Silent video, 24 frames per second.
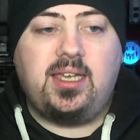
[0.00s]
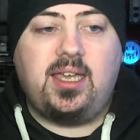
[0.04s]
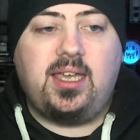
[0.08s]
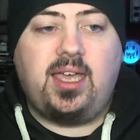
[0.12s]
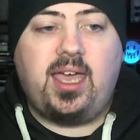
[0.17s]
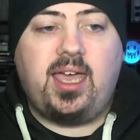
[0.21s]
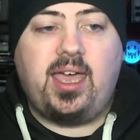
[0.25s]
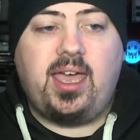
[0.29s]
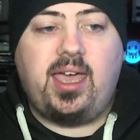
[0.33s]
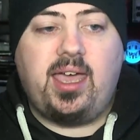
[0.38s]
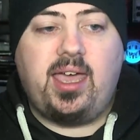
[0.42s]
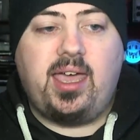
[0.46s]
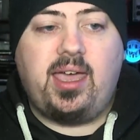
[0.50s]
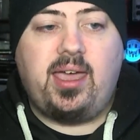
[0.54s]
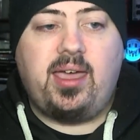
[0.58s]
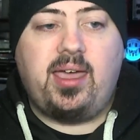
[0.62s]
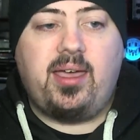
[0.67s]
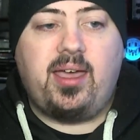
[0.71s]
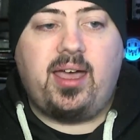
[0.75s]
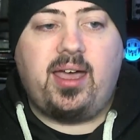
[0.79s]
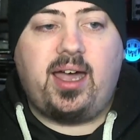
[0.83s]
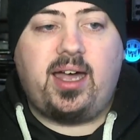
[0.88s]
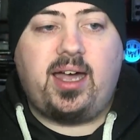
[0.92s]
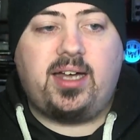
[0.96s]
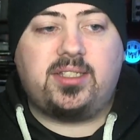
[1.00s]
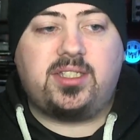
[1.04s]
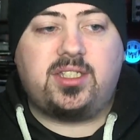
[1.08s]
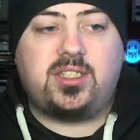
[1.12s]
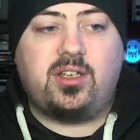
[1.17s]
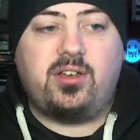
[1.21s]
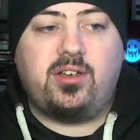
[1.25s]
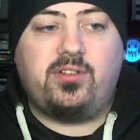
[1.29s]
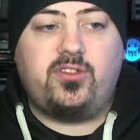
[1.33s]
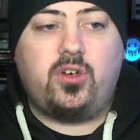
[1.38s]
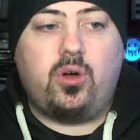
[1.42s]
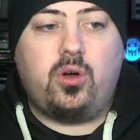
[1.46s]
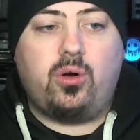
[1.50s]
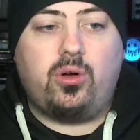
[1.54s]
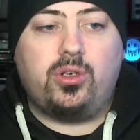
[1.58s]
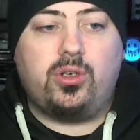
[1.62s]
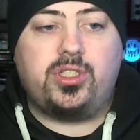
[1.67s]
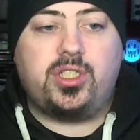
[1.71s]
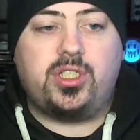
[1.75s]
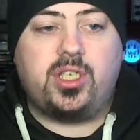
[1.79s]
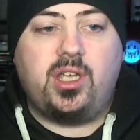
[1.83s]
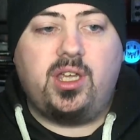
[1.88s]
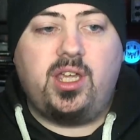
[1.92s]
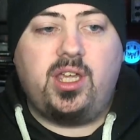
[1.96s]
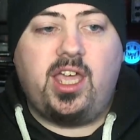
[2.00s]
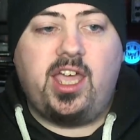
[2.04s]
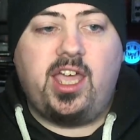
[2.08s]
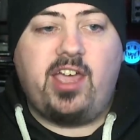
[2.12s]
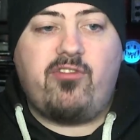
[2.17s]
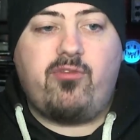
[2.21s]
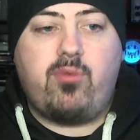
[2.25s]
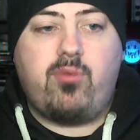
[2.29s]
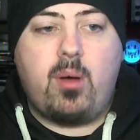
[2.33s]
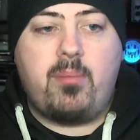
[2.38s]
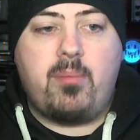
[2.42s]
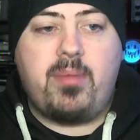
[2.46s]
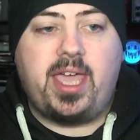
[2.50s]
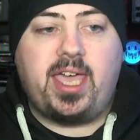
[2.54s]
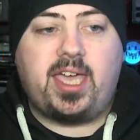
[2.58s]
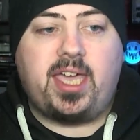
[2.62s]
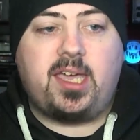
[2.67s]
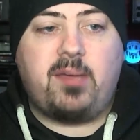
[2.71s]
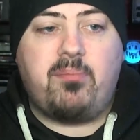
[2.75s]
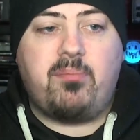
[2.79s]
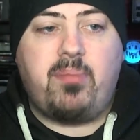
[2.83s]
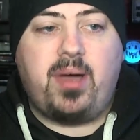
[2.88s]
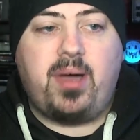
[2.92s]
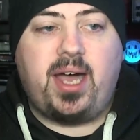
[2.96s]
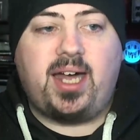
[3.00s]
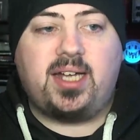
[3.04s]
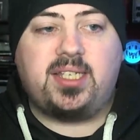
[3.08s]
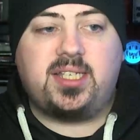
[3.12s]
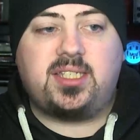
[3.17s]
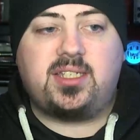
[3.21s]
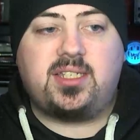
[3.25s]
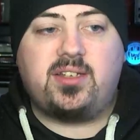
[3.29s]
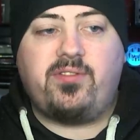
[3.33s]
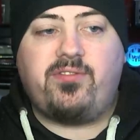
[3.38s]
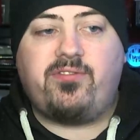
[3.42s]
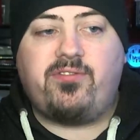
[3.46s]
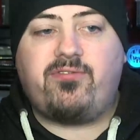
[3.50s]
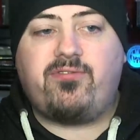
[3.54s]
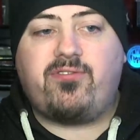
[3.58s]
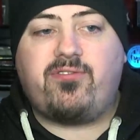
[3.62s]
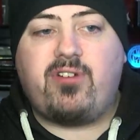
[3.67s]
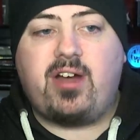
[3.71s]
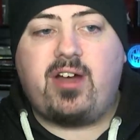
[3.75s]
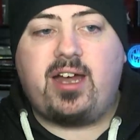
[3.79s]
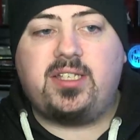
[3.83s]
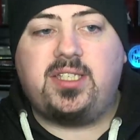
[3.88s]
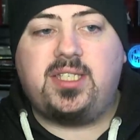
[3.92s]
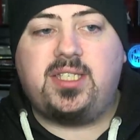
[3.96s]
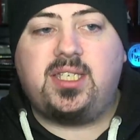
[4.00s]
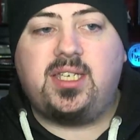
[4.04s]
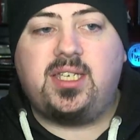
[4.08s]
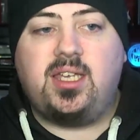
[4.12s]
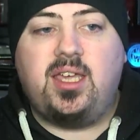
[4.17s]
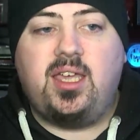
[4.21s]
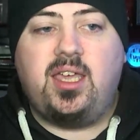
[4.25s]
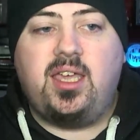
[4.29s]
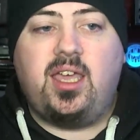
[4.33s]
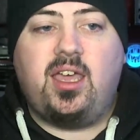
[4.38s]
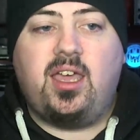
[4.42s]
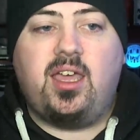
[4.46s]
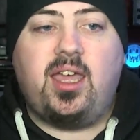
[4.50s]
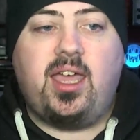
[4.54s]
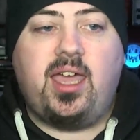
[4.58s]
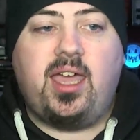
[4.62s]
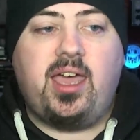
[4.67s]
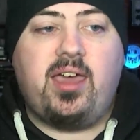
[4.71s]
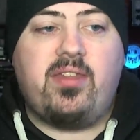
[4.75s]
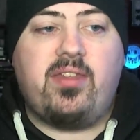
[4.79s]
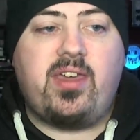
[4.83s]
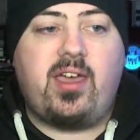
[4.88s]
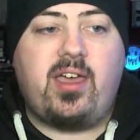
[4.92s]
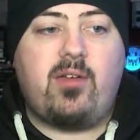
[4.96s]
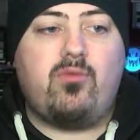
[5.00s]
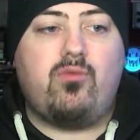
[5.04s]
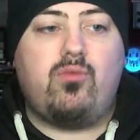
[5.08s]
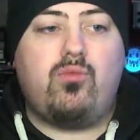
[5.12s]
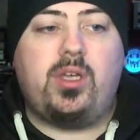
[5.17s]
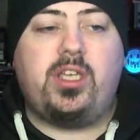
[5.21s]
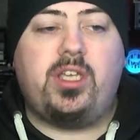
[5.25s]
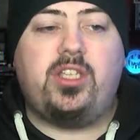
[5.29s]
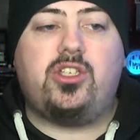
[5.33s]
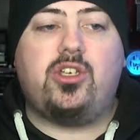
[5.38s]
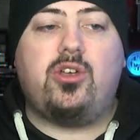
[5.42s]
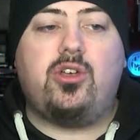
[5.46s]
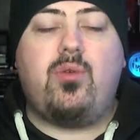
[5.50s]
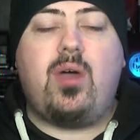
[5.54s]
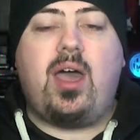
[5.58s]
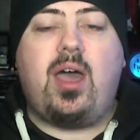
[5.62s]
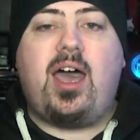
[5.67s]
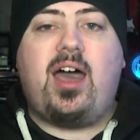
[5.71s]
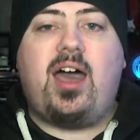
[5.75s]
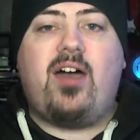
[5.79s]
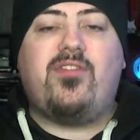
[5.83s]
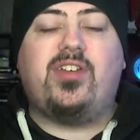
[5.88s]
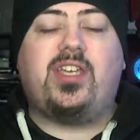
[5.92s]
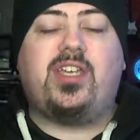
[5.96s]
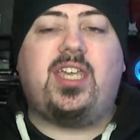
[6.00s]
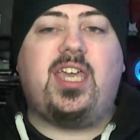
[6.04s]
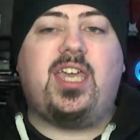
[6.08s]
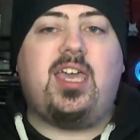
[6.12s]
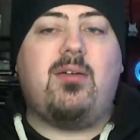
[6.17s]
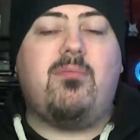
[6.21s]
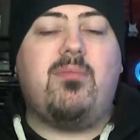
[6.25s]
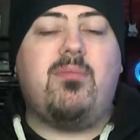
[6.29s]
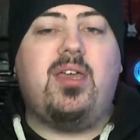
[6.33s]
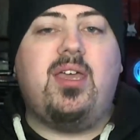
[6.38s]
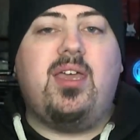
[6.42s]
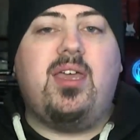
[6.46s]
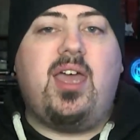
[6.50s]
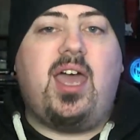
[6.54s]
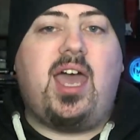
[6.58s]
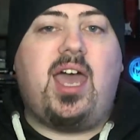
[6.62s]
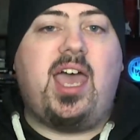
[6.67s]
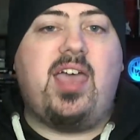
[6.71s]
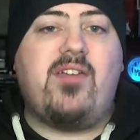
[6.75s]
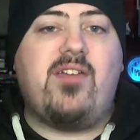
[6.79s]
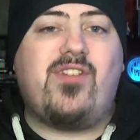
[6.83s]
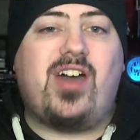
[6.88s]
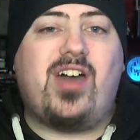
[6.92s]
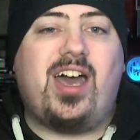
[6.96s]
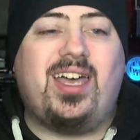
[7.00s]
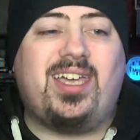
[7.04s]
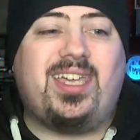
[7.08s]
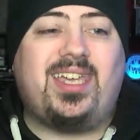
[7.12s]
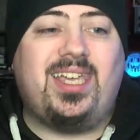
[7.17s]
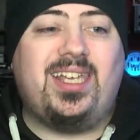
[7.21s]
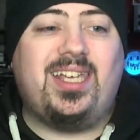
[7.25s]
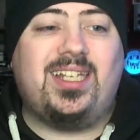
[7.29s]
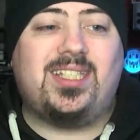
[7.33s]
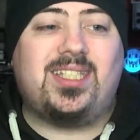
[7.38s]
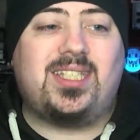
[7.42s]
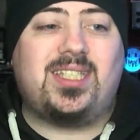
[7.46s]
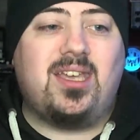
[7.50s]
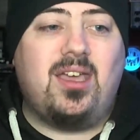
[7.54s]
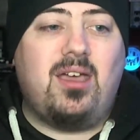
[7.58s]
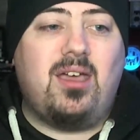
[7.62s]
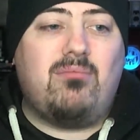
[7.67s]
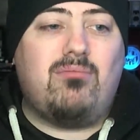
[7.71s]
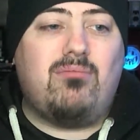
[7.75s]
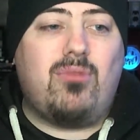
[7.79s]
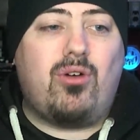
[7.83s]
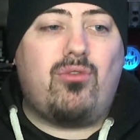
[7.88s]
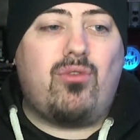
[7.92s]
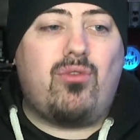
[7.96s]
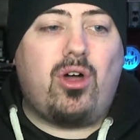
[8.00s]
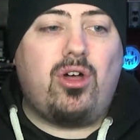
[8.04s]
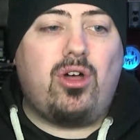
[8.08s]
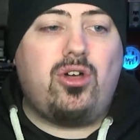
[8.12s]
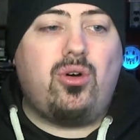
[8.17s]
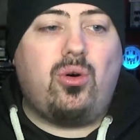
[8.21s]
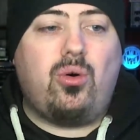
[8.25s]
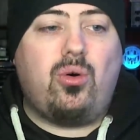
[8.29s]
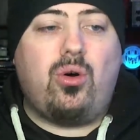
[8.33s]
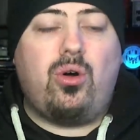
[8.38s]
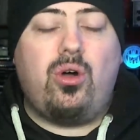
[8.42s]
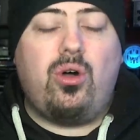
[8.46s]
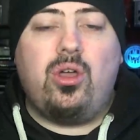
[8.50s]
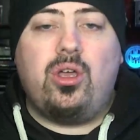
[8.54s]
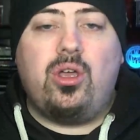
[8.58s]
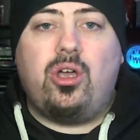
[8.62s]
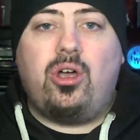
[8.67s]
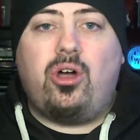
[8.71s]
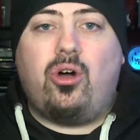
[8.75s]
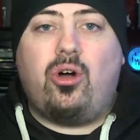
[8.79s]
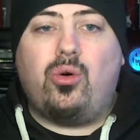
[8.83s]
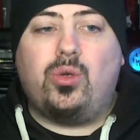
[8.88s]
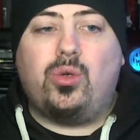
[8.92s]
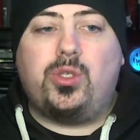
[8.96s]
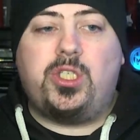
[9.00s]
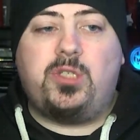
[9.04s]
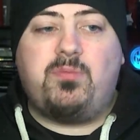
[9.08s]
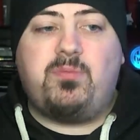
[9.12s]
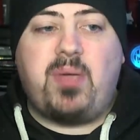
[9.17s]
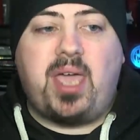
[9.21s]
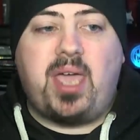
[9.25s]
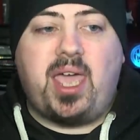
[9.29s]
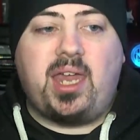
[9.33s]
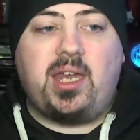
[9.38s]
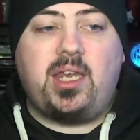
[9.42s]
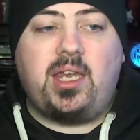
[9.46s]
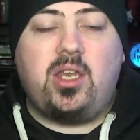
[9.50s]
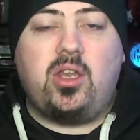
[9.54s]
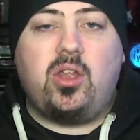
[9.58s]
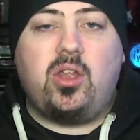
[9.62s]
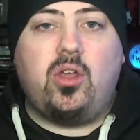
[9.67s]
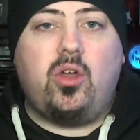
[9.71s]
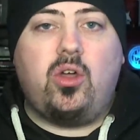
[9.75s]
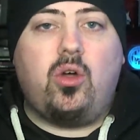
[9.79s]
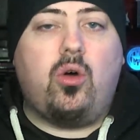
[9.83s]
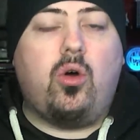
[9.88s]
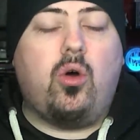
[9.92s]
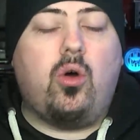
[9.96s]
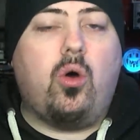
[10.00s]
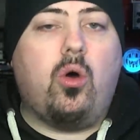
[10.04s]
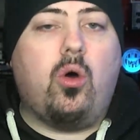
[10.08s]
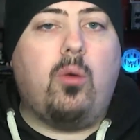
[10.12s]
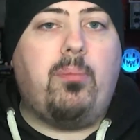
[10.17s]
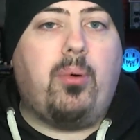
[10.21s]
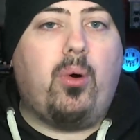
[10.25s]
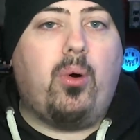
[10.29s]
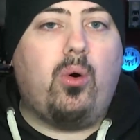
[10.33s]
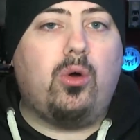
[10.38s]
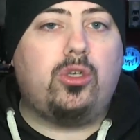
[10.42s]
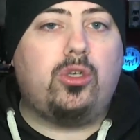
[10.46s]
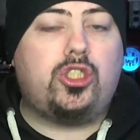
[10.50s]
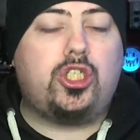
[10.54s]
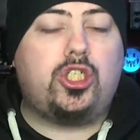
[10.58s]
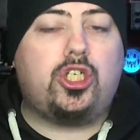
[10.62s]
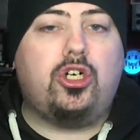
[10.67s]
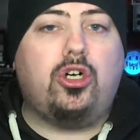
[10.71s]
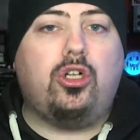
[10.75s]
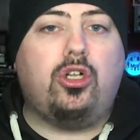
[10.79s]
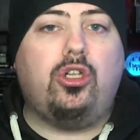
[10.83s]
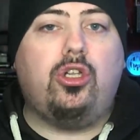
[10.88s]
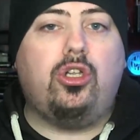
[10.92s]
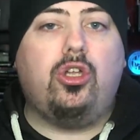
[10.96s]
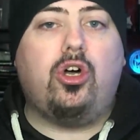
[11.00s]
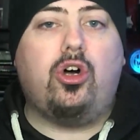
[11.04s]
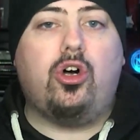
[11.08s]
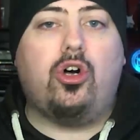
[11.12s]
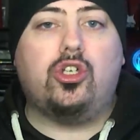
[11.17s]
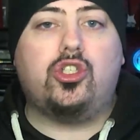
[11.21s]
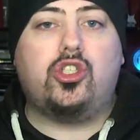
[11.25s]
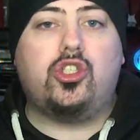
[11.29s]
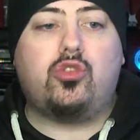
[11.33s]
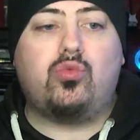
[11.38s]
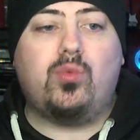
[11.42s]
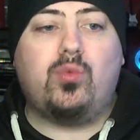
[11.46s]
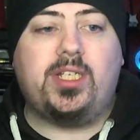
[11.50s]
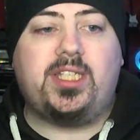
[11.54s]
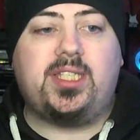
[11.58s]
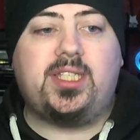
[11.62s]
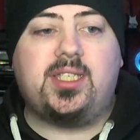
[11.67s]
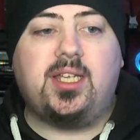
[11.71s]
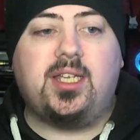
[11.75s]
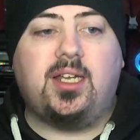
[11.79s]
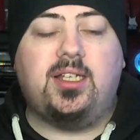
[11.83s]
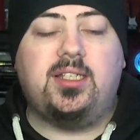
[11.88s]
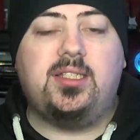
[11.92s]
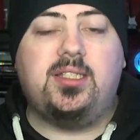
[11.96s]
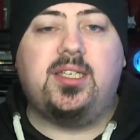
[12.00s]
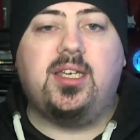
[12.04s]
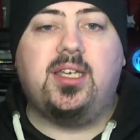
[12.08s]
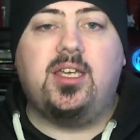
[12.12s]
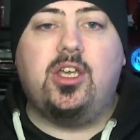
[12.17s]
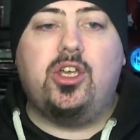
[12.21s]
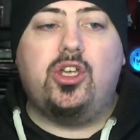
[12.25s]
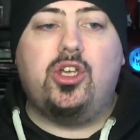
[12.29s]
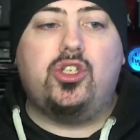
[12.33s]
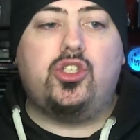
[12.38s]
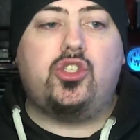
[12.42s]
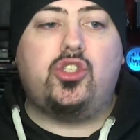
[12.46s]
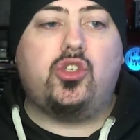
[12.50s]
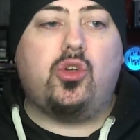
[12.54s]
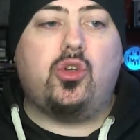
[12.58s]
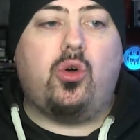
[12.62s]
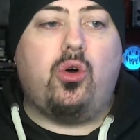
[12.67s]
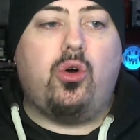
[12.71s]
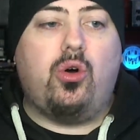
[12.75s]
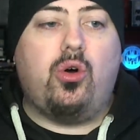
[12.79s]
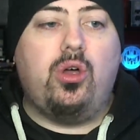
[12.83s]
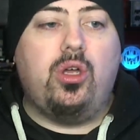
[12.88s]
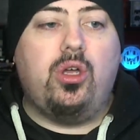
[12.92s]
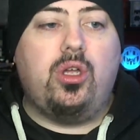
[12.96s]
As, of course, if we make it past France, then we do have a game either against Morocco or Spain or Portugal or Switzerland. So